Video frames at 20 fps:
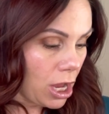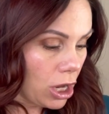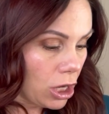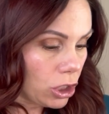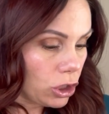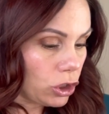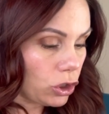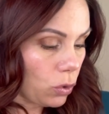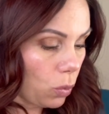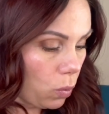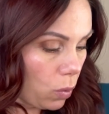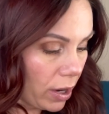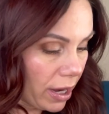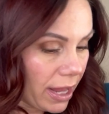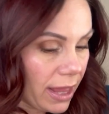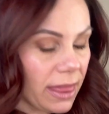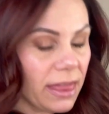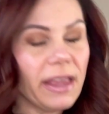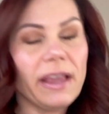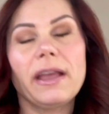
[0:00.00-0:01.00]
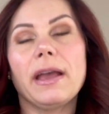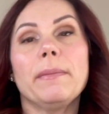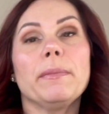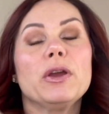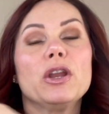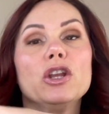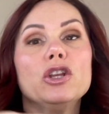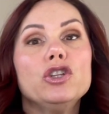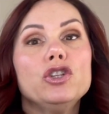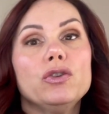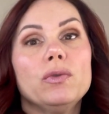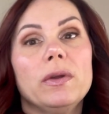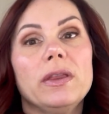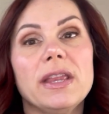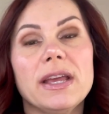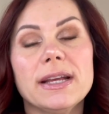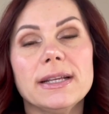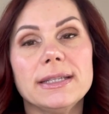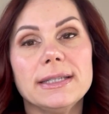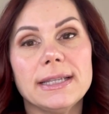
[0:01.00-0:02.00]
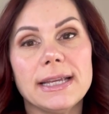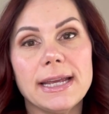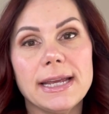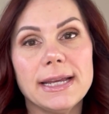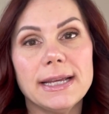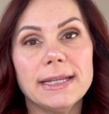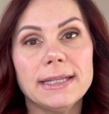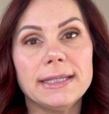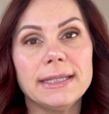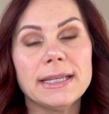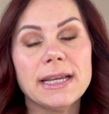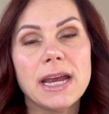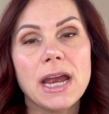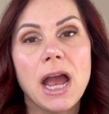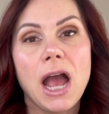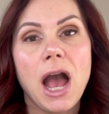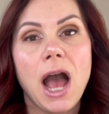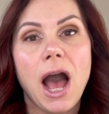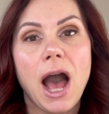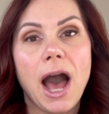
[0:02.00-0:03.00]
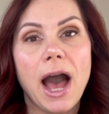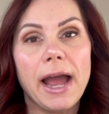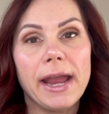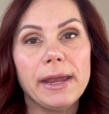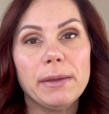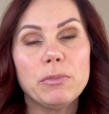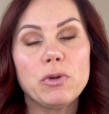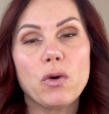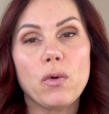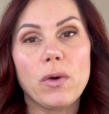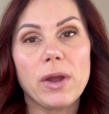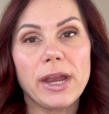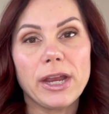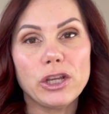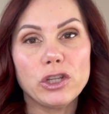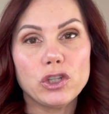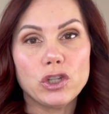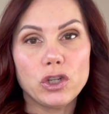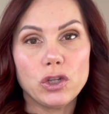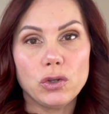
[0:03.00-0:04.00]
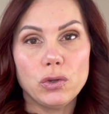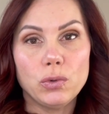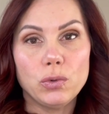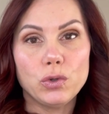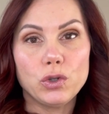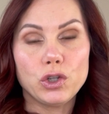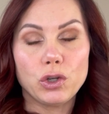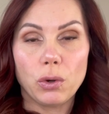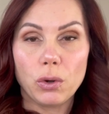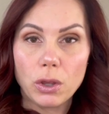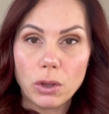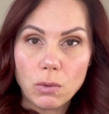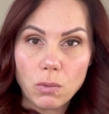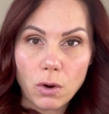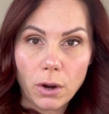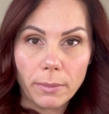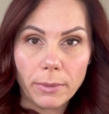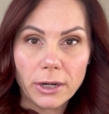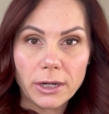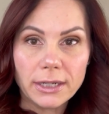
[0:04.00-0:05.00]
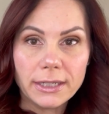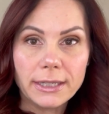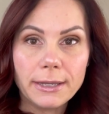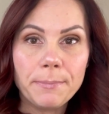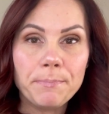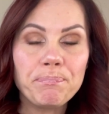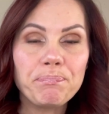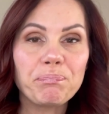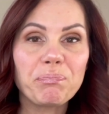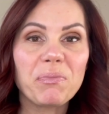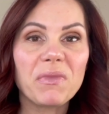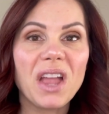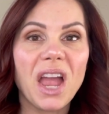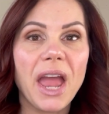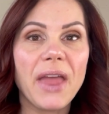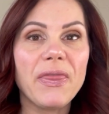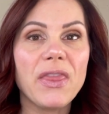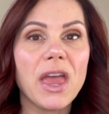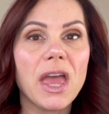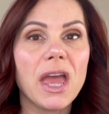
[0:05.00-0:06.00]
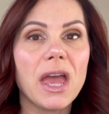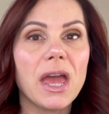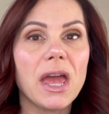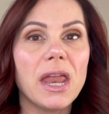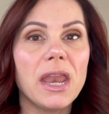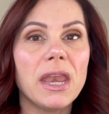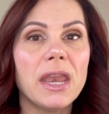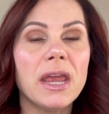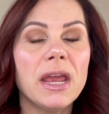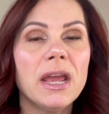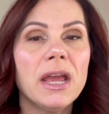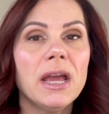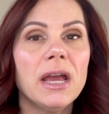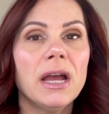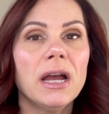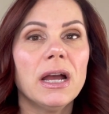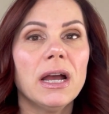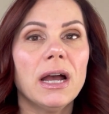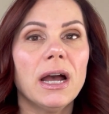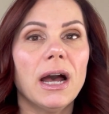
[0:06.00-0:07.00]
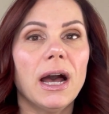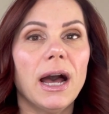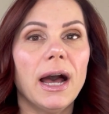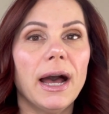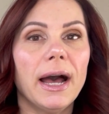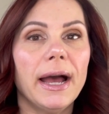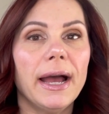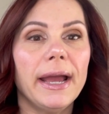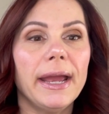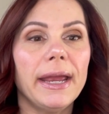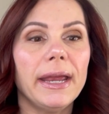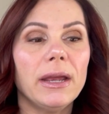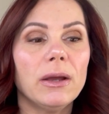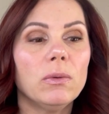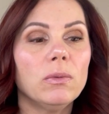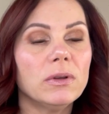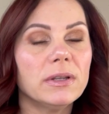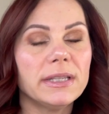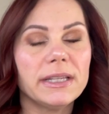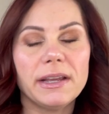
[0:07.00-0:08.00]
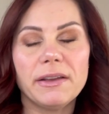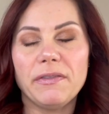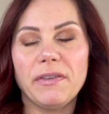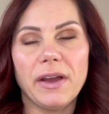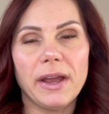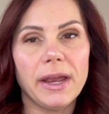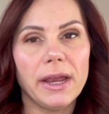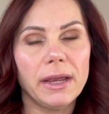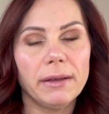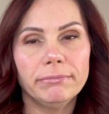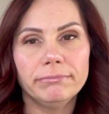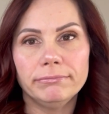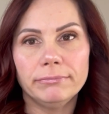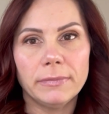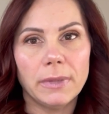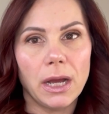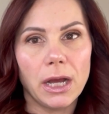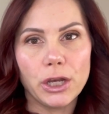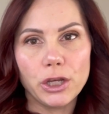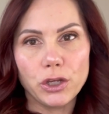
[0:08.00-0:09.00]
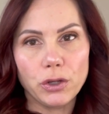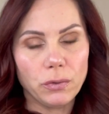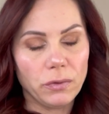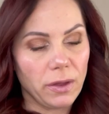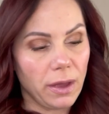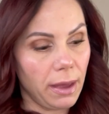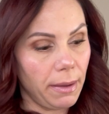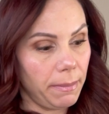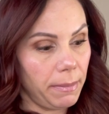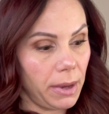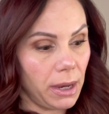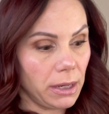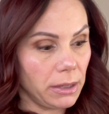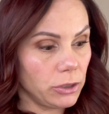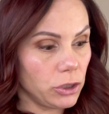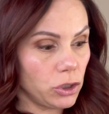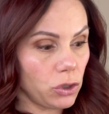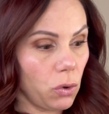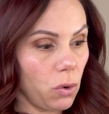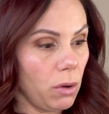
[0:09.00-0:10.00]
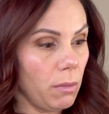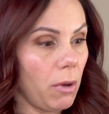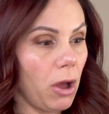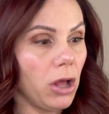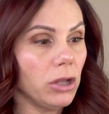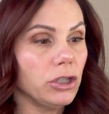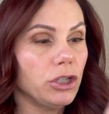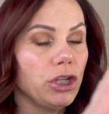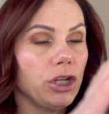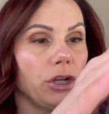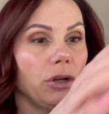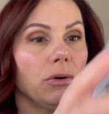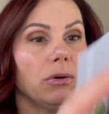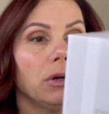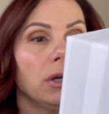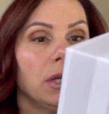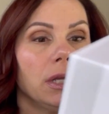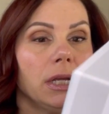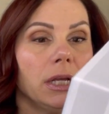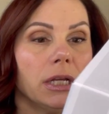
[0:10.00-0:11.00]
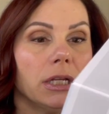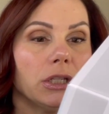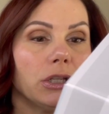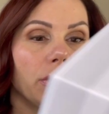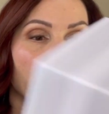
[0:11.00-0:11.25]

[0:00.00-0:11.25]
So, what I think I'm going to do in this is I am going to show you the warmers and then I will see if I undo them and show them all to you. So the